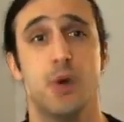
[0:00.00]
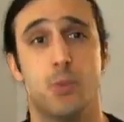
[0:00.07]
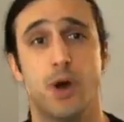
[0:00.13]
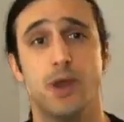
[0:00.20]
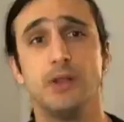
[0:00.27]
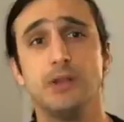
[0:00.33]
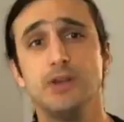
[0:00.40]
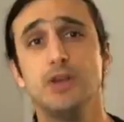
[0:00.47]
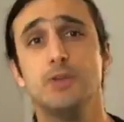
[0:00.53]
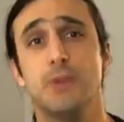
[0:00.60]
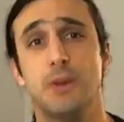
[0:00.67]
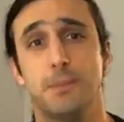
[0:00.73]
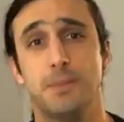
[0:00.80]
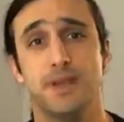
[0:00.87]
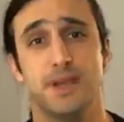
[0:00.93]
While
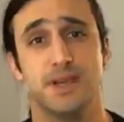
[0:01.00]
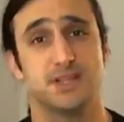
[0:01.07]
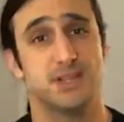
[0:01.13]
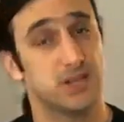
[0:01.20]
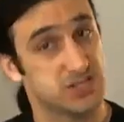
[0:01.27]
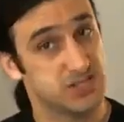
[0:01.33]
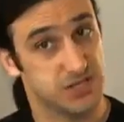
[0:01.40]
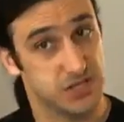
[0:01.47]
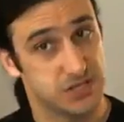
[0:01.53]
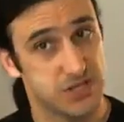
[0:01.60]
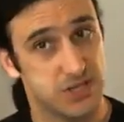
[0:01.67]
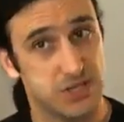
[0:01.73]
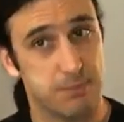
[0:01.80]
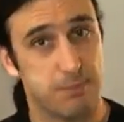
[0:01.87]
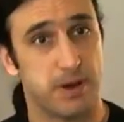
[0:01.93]
human beings are
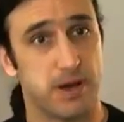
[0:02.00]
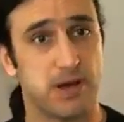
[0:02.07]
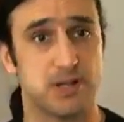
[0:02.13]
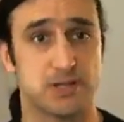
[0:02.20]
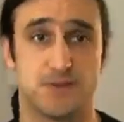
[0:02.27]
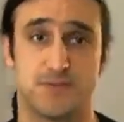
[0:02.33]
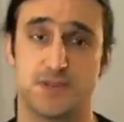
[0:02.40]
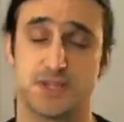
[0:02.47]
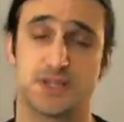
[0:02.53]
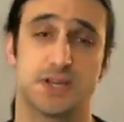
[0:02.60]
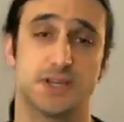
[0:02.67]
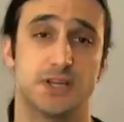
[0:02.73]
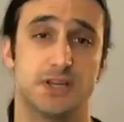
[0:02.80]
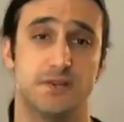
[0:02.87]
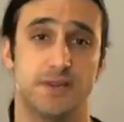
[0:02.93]
certainly part of the
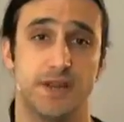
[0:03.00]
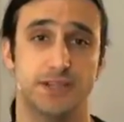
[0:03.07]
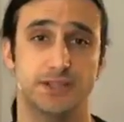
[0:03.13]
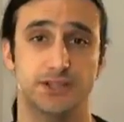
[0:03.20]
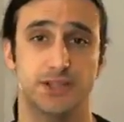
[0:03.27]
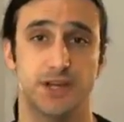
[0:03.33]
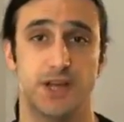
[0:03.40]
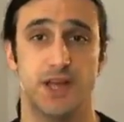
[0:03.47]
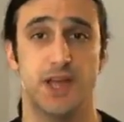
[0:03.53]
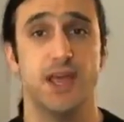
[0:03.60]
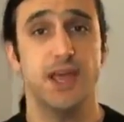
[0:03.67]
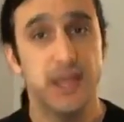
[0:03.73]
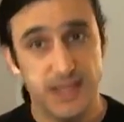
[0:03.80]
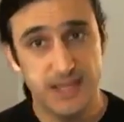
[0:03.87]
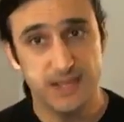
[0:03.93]
cycle of nature,
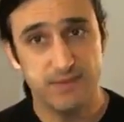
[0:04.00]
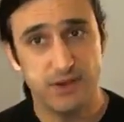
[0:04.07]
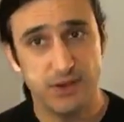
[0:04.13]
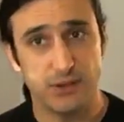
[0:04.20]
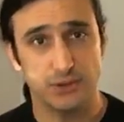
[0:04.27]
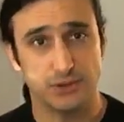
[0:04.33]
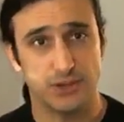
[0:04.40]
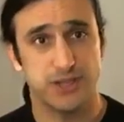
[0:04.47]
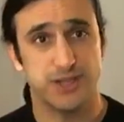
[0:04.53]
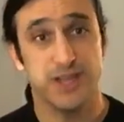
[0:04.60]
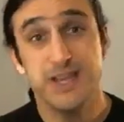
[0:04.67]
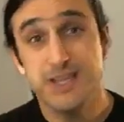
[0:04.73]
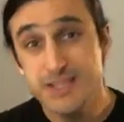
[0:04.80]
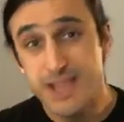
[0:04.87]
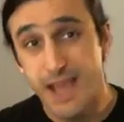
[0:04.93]
evolution
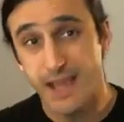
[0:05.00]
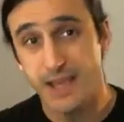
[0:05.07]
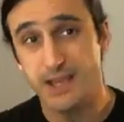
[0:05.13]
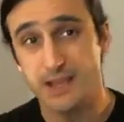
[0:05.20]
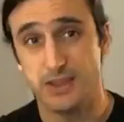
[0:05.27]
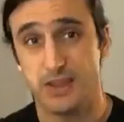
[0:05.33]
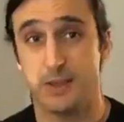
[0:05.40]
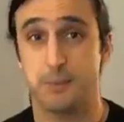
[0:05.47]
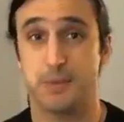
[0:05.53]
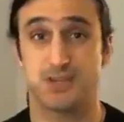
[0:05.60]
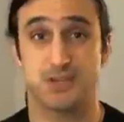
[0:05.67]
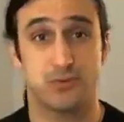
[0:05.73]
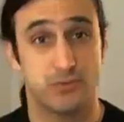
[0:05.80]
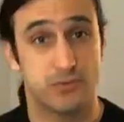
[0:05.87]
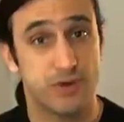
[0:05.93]
is anything but
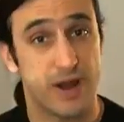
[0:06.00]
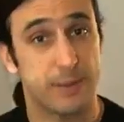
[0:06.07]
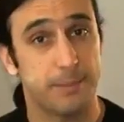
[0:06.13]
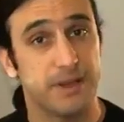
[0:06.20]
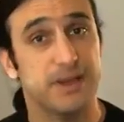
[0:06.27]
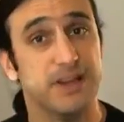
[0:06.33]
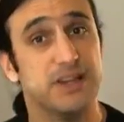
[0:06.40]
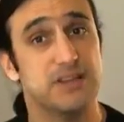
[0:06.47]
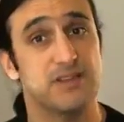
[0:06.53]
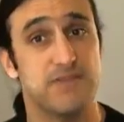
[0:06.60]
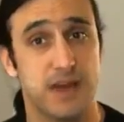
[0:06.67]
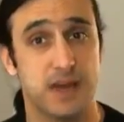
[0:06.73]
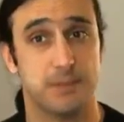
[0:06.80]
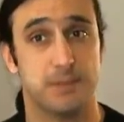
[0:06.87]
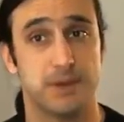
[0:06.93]
a rapidly
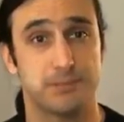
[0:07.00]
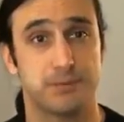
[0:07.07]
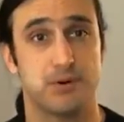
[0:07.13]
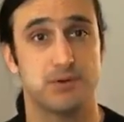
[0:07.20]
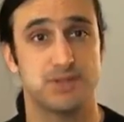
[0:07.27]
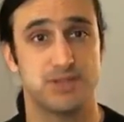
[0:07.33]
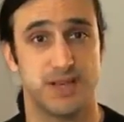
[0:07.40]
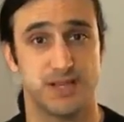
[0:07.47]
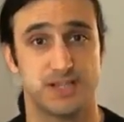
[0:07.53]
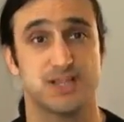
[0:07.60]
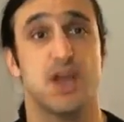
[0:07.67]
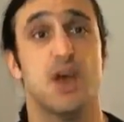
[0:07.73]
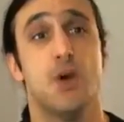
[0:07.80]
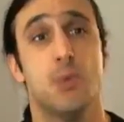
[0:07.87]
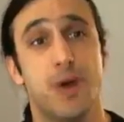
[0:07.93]
developing process
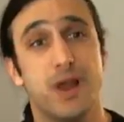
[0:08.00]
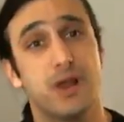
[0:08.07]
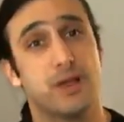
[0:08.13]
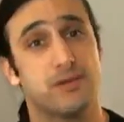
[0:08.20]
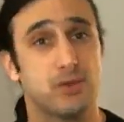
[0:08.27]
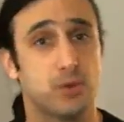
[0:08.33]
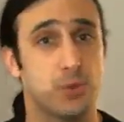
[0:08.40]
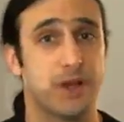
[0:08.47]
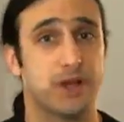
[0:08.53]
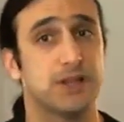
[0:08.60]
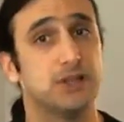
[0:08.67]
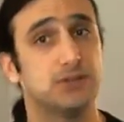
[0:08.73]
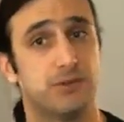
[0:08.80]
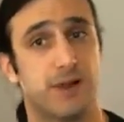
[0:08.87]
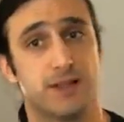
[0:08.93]
where life quickly
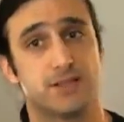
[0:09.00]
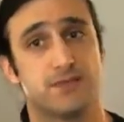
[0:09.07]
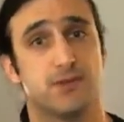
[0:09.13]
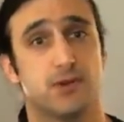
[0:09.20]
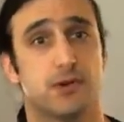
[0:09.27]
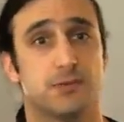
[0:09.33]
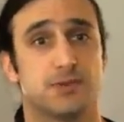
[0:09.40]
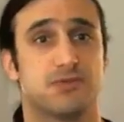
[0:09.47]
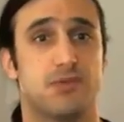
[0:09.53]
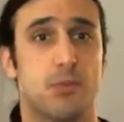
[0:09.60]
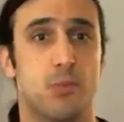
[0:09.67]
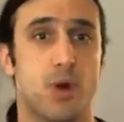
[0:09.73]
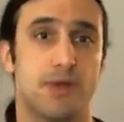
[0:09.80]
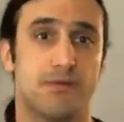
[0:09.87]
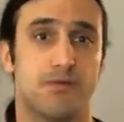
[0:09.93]
transforms from
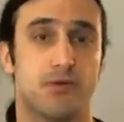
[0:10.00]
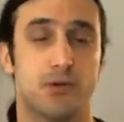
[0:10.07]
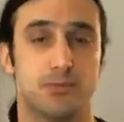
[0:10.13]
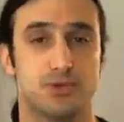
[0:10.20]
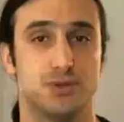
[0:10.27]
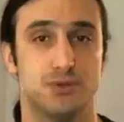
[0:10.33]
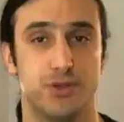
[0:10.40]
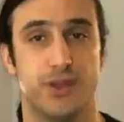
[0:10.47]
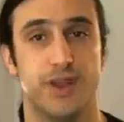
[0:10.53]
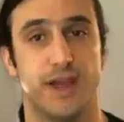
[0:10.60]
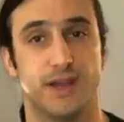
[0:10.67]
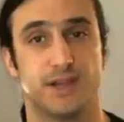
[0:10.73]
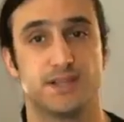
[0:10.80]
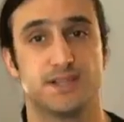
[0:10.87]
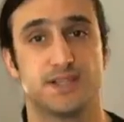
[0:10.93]
one form to the
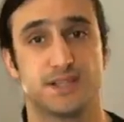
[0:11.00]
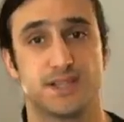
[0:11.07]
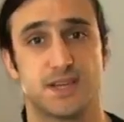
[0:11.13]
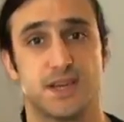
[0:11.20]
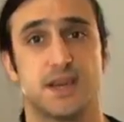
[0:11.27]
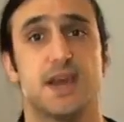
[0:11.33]
next.